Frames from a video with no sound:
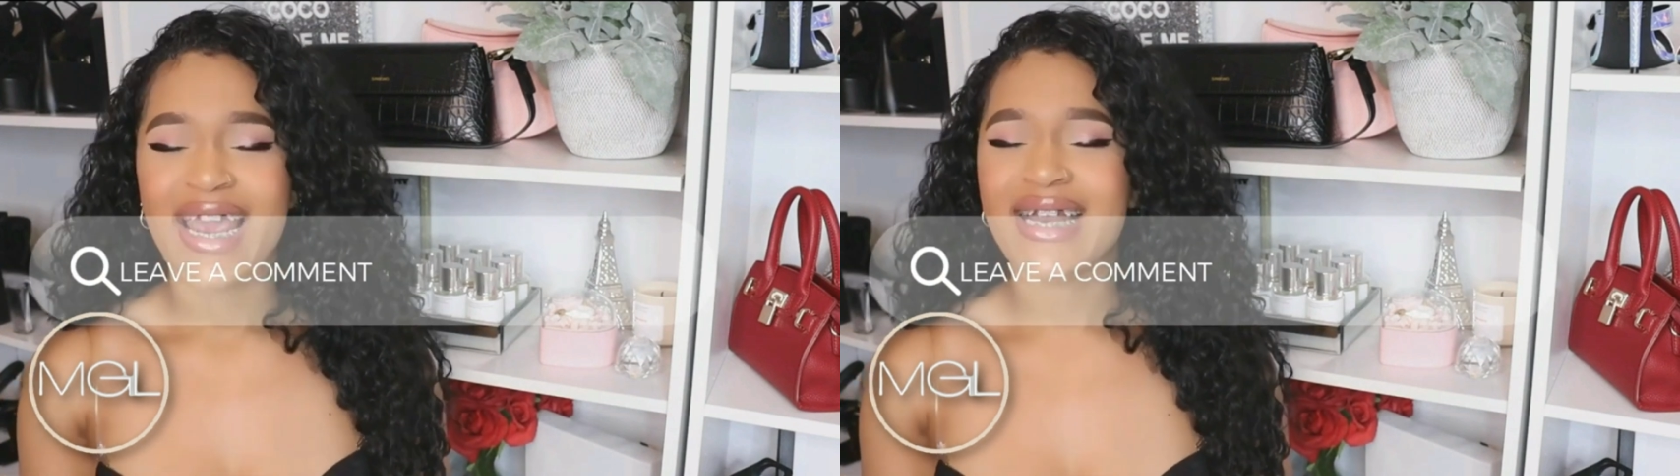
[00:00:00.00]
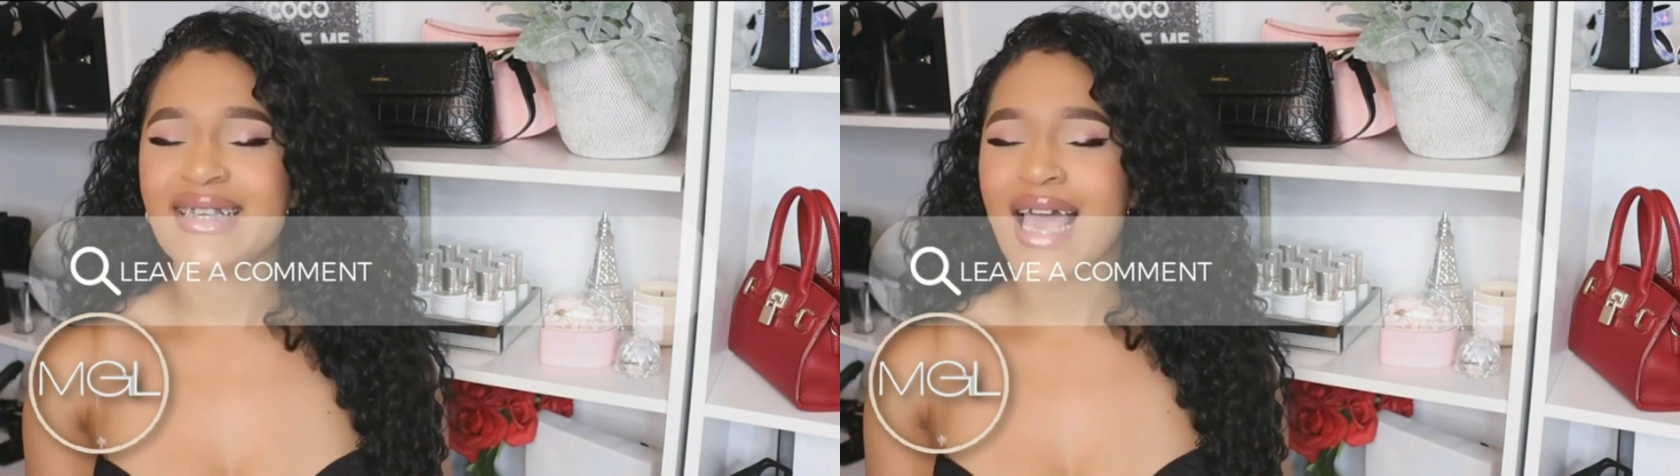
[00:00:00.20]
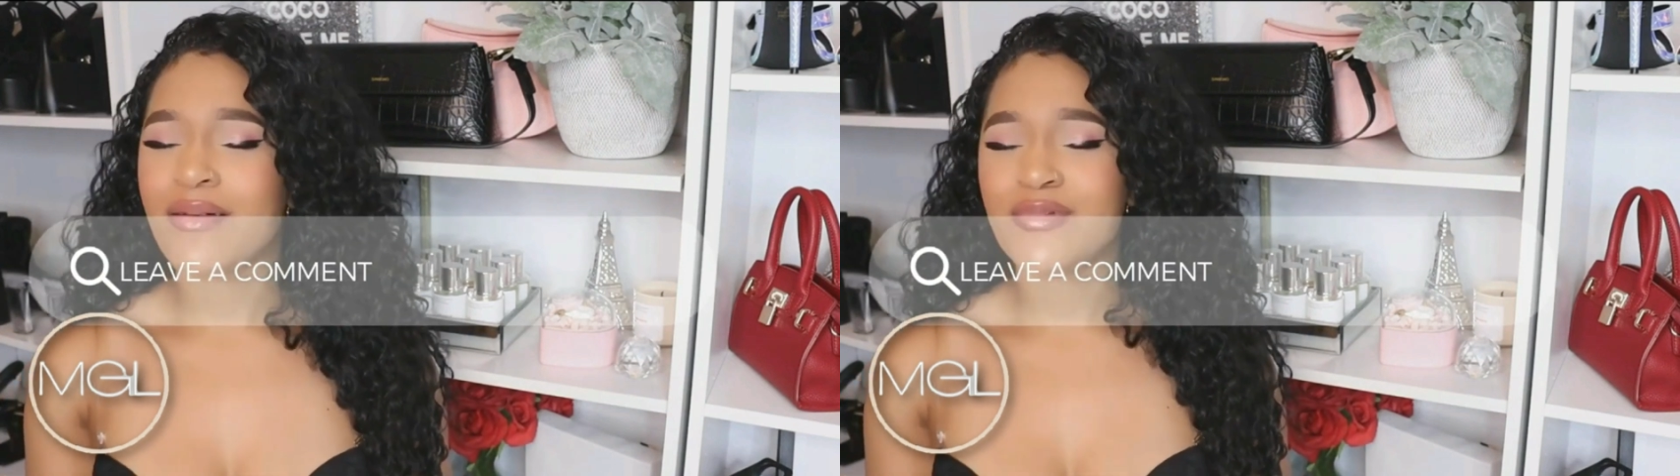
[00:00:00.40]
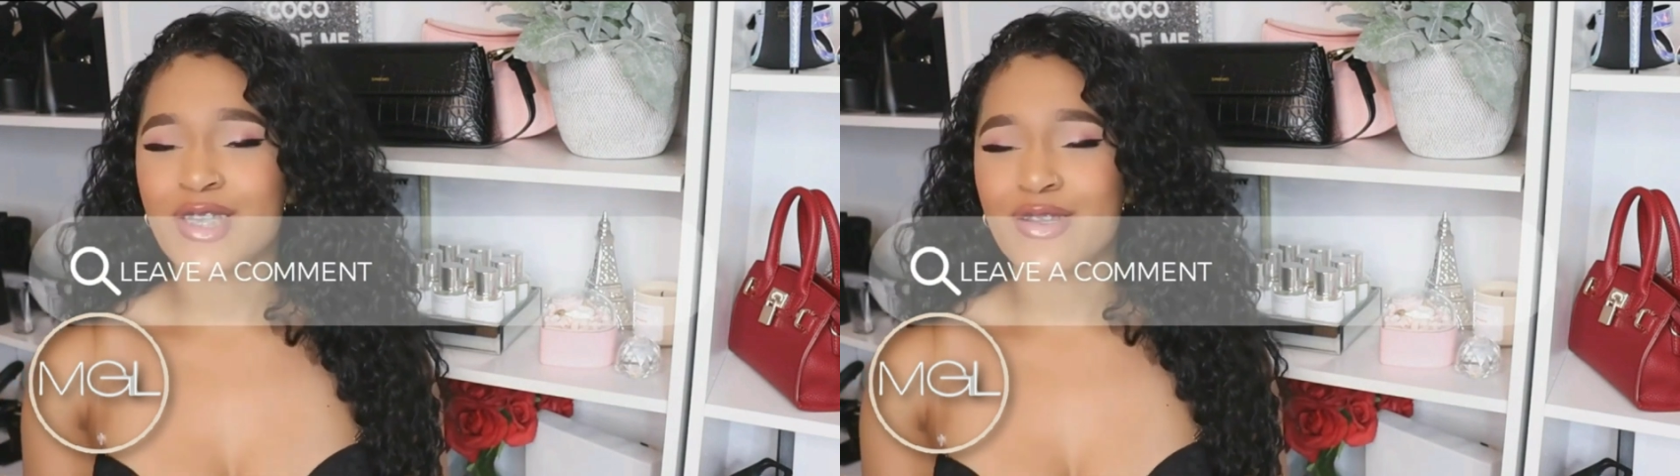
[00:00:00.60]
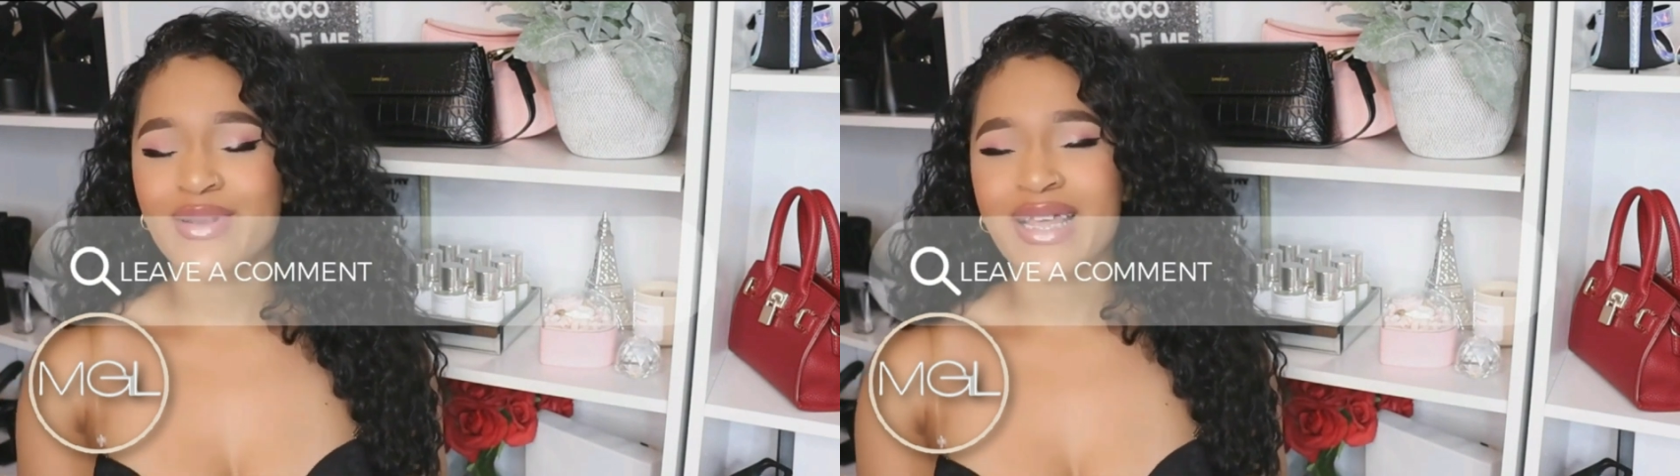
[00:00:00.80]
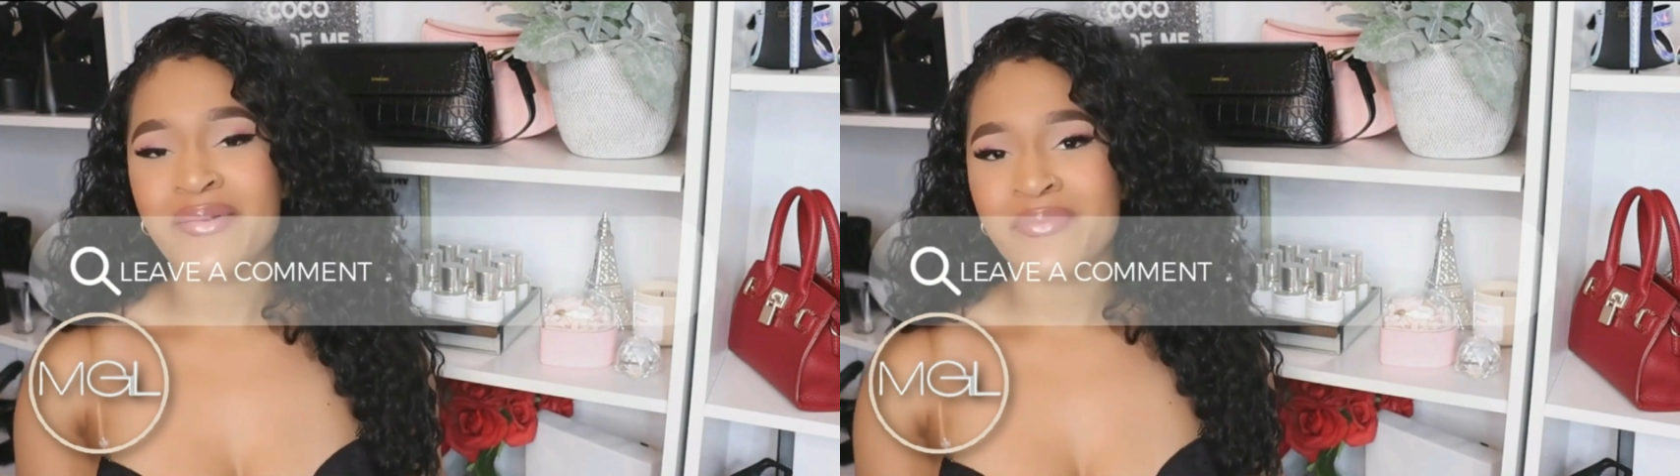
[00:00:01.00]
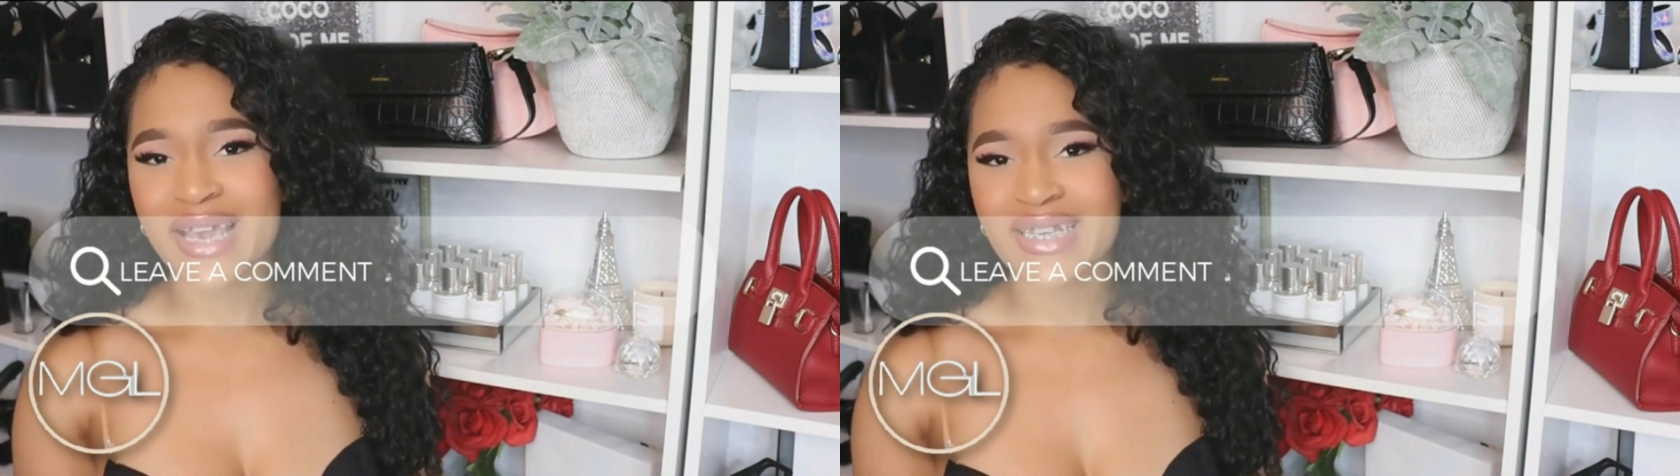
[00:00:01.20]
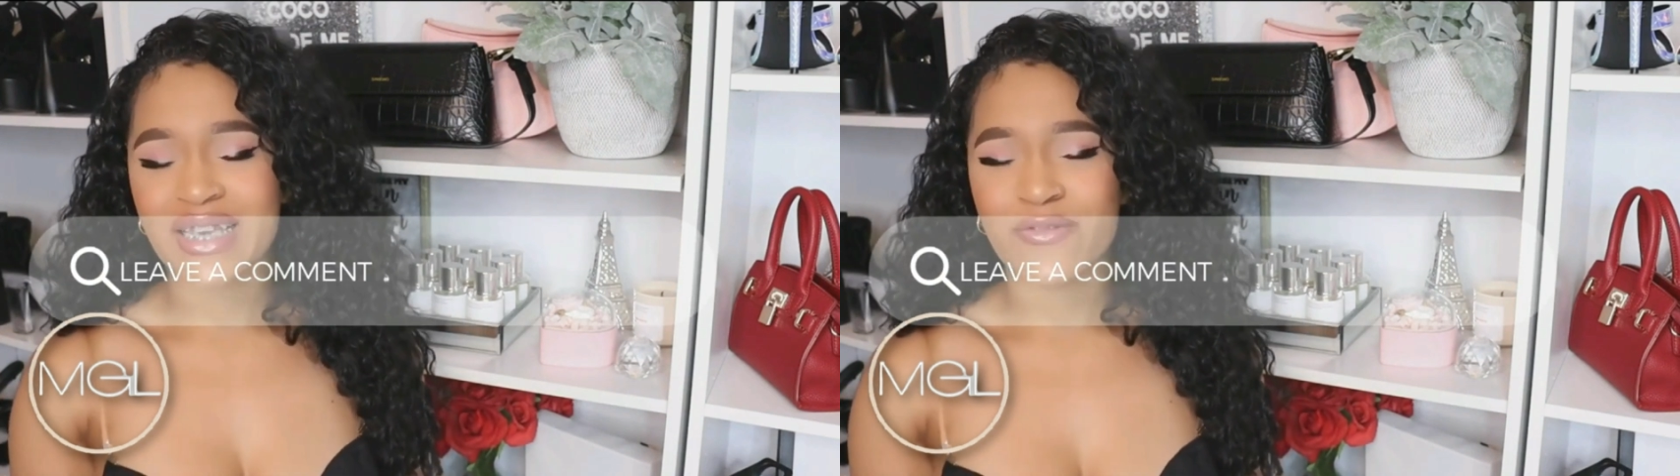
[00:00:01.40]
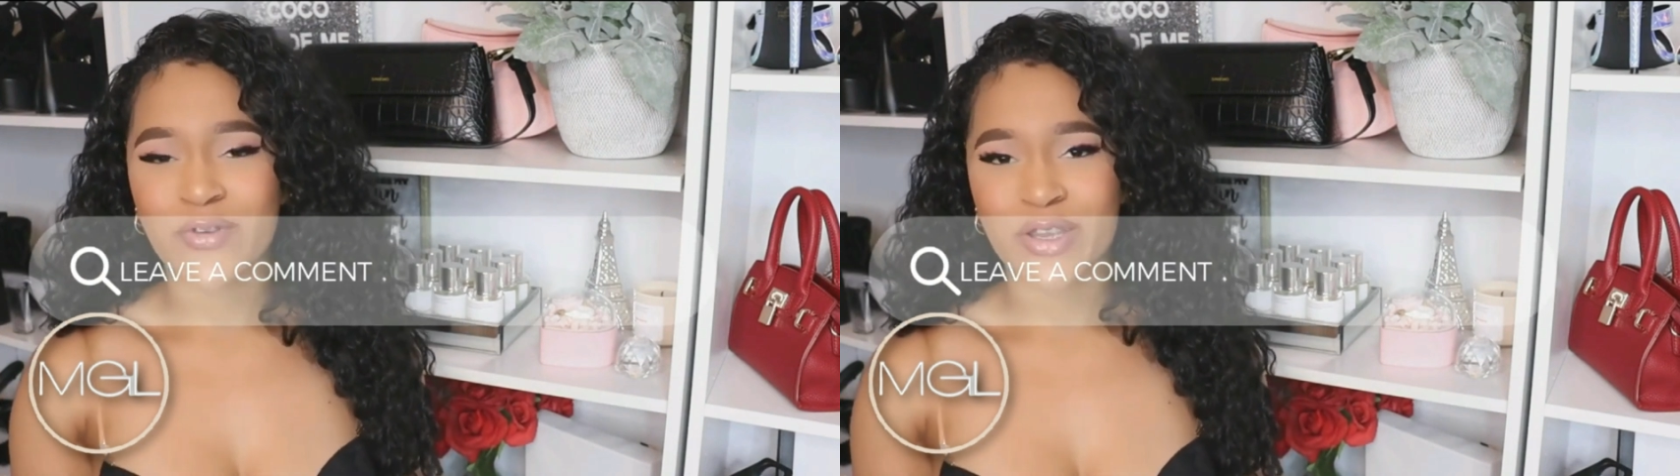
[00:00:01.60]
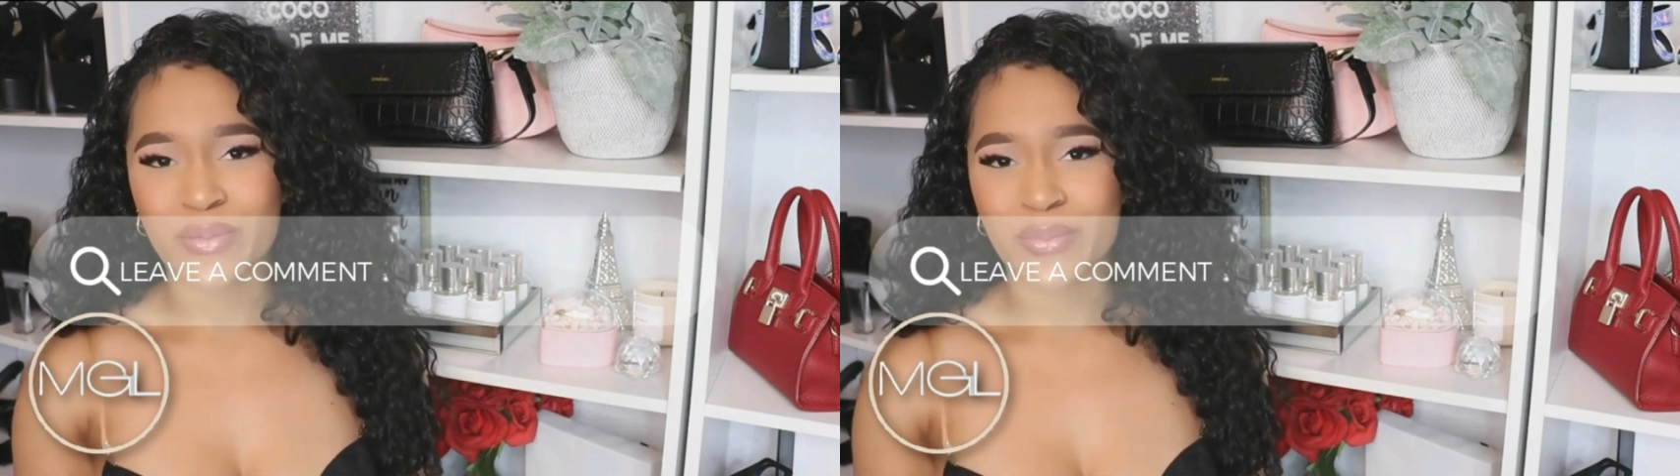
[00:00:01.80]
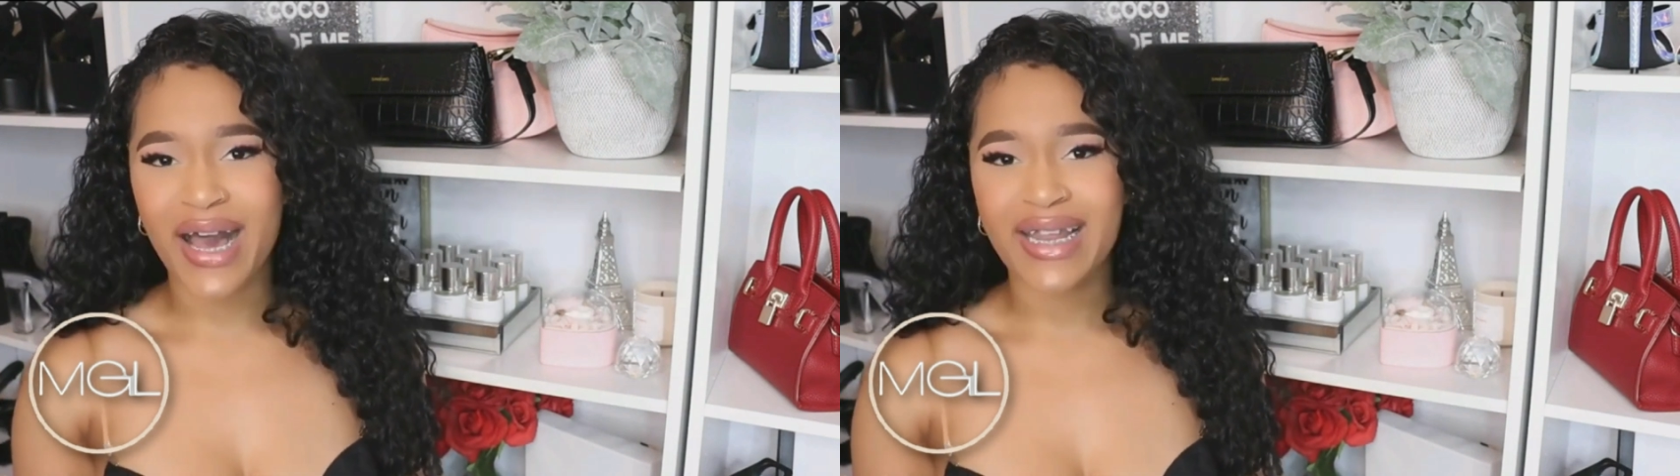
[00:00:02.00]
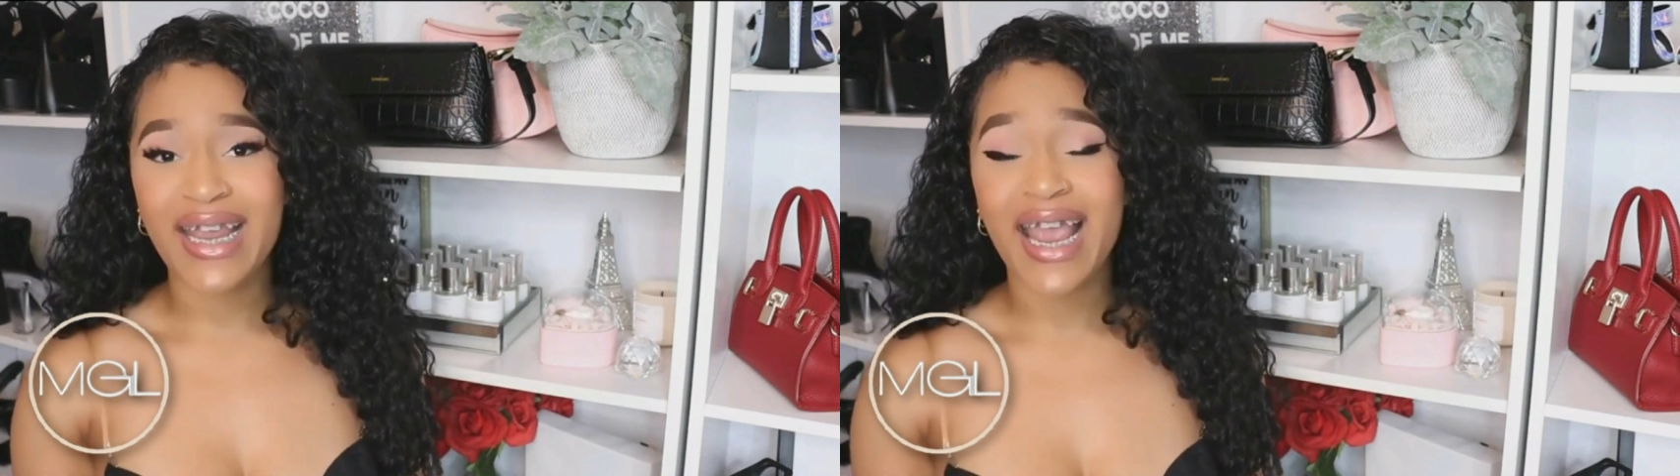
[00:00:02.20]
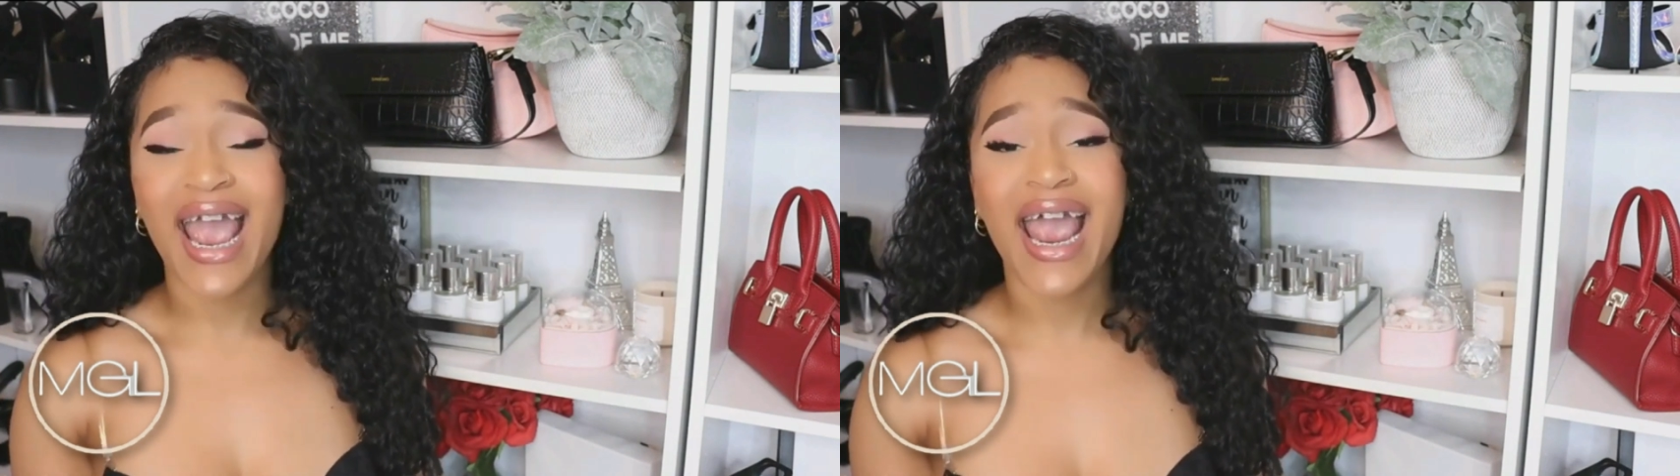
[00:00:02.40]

It is absolutely amazing for your body